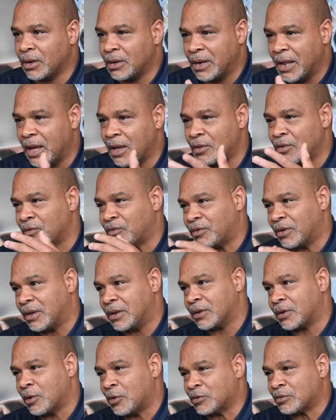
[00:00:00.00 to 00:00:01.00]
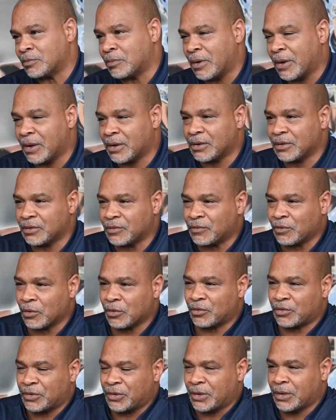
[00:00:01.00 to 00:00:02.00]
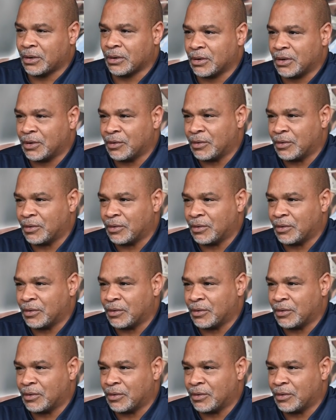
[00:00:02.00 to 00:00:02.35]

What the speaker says: Now you're seeing Coach Brown in his first year,